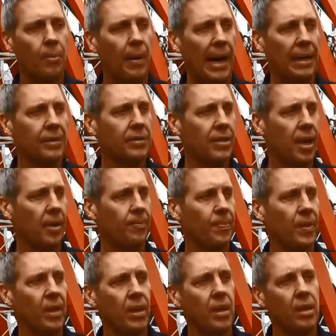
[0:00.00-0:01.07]
But
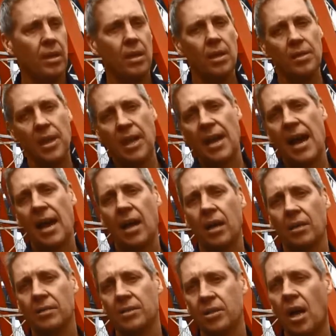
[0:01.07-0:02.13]
they
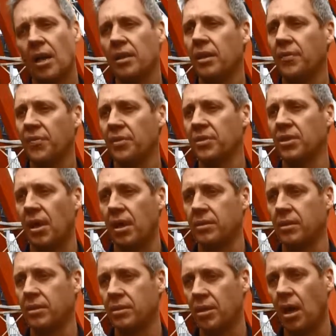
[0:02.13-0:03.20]
are slightly different
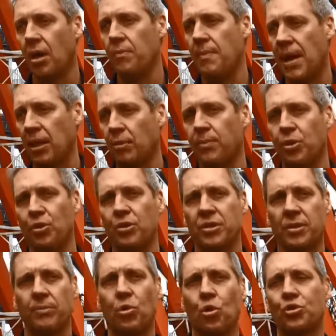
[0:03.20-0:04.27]
sizes. So Malibu's
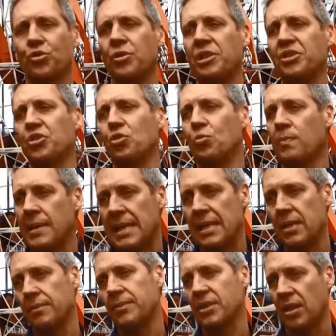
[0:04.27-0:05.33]
a more traditional
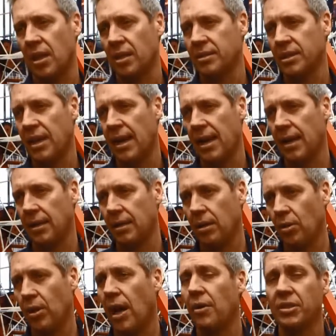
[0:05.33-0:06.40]
medium-sized car,
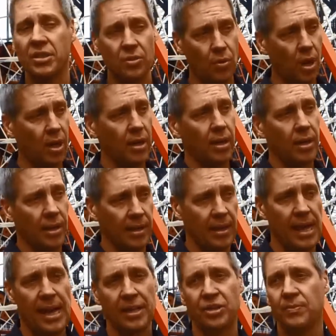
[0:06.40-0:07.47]
although it's quite a
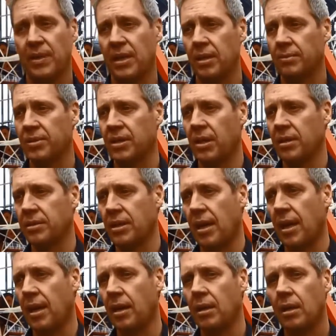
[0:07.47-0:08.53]
large medium-sized
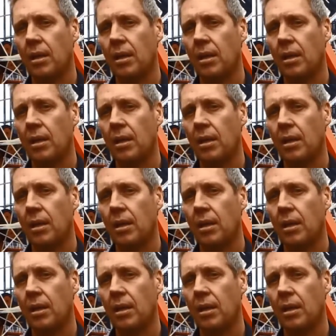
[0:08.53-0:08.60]
car,